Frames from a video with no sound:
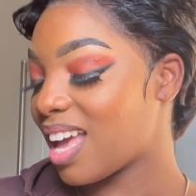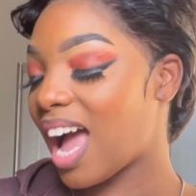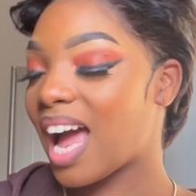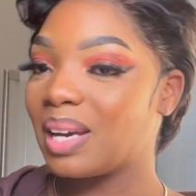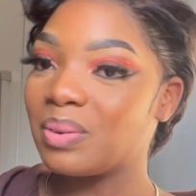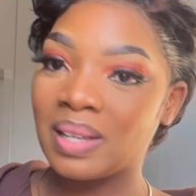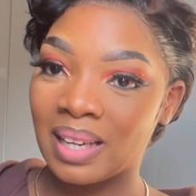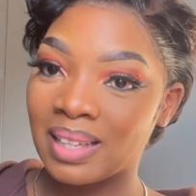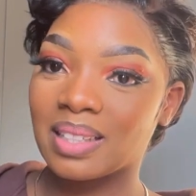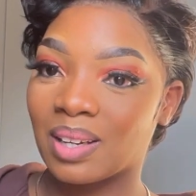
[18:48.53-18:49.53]
I
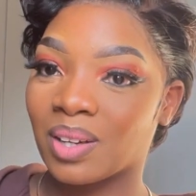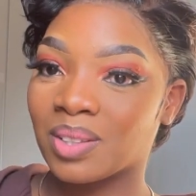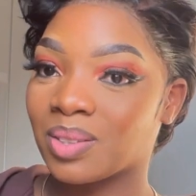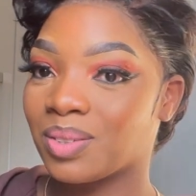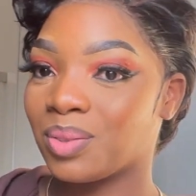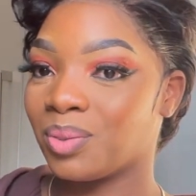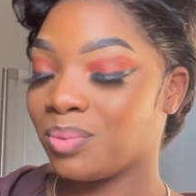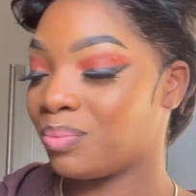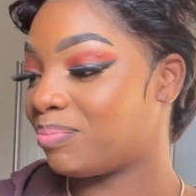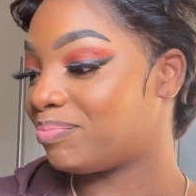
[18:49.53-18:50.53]
relate a lot
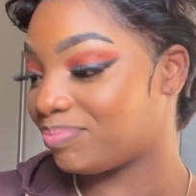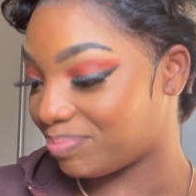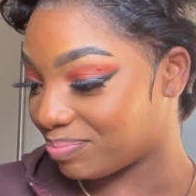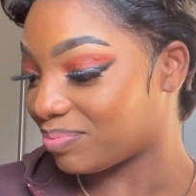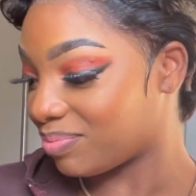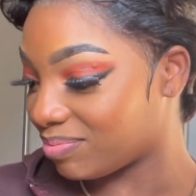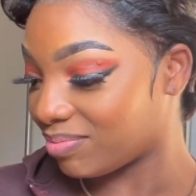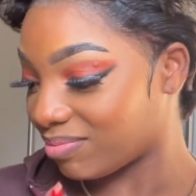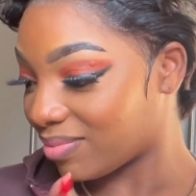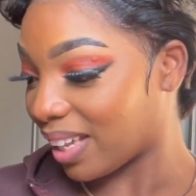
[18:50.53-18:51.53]
to,
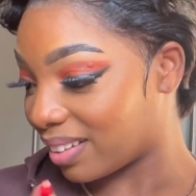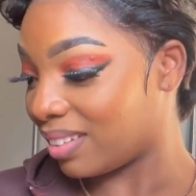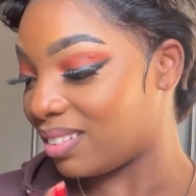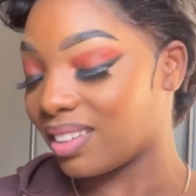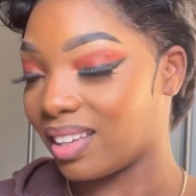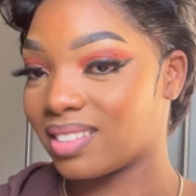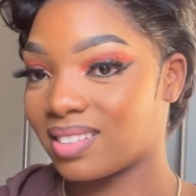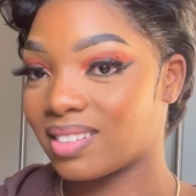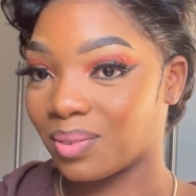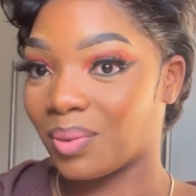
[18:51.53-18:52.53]
like, these things,
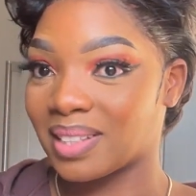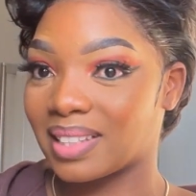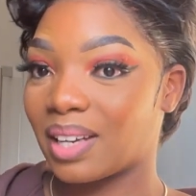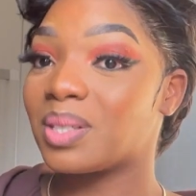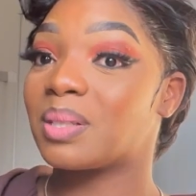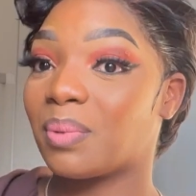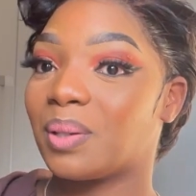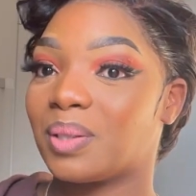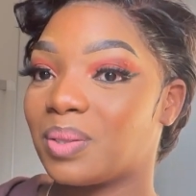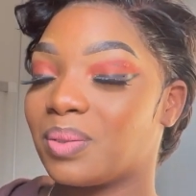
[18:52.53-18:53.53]
the ones I
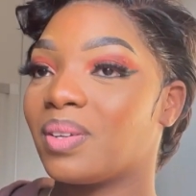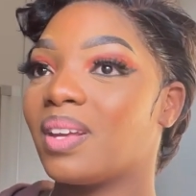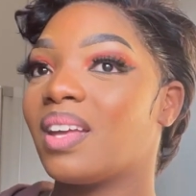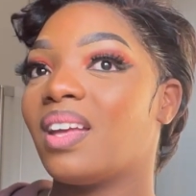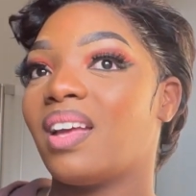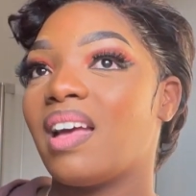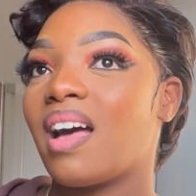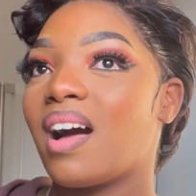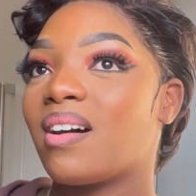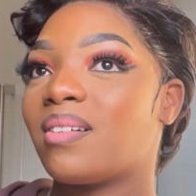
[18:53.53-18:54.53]
respond to.
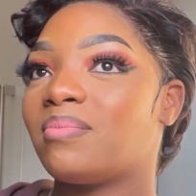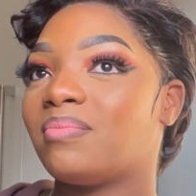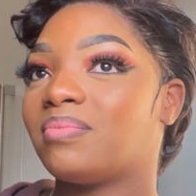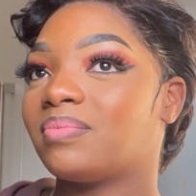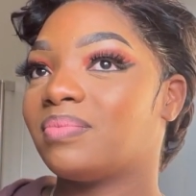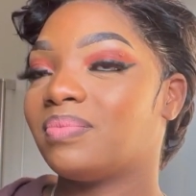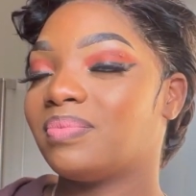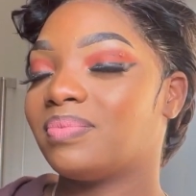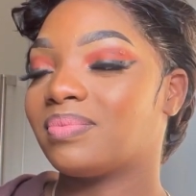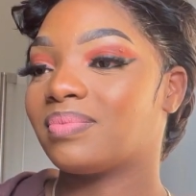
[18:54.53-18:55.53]
I know
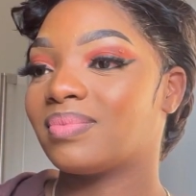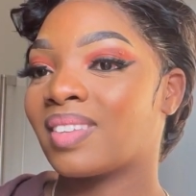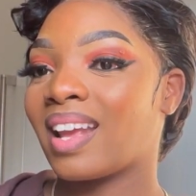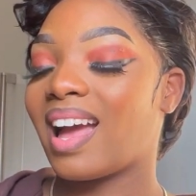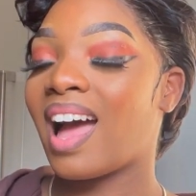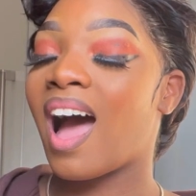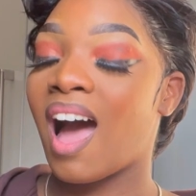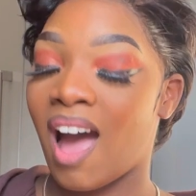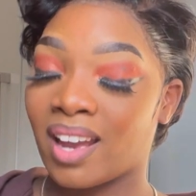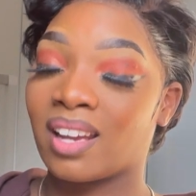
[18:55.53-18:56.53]

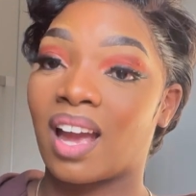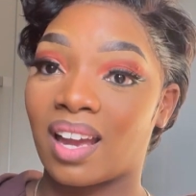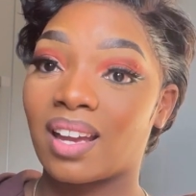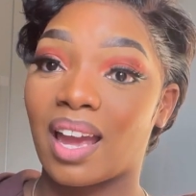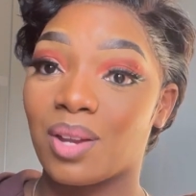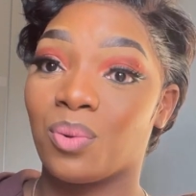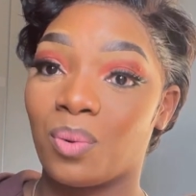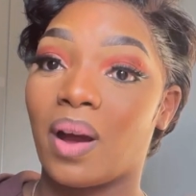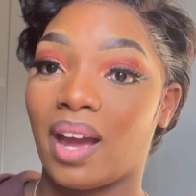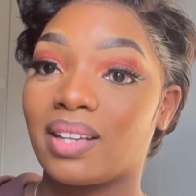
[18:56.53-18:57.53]
I
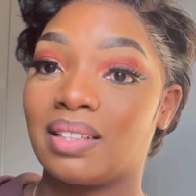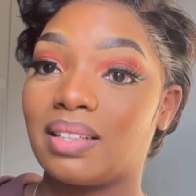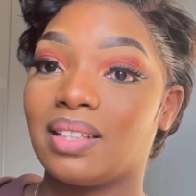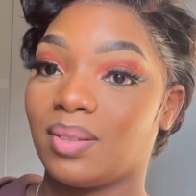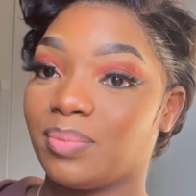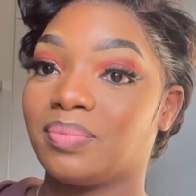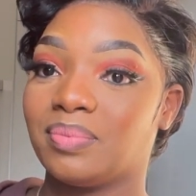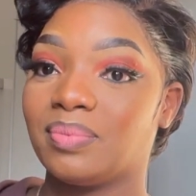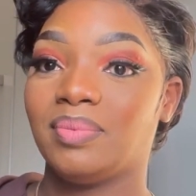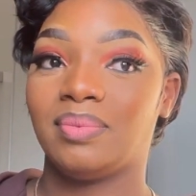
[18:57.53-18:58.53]
did.
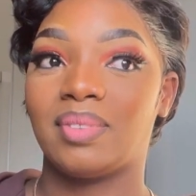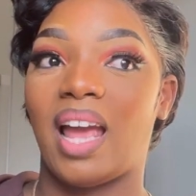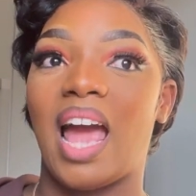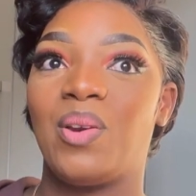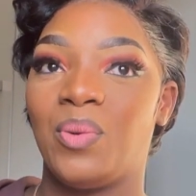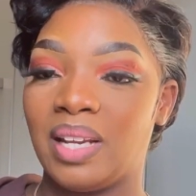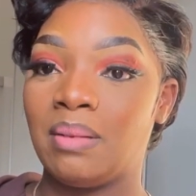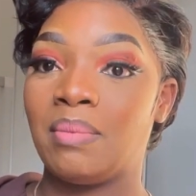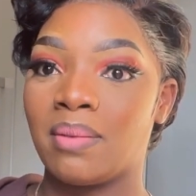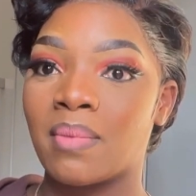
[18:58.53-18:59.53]
I really
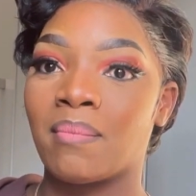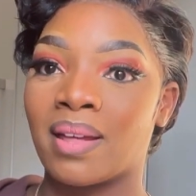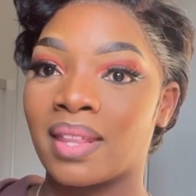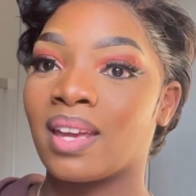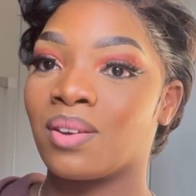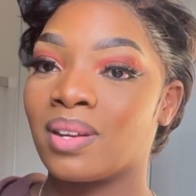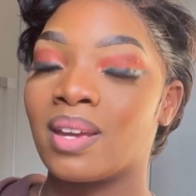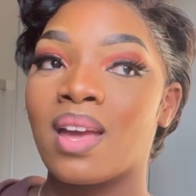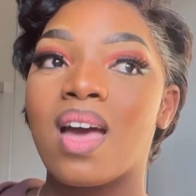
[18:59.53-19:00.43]
made my mother angry.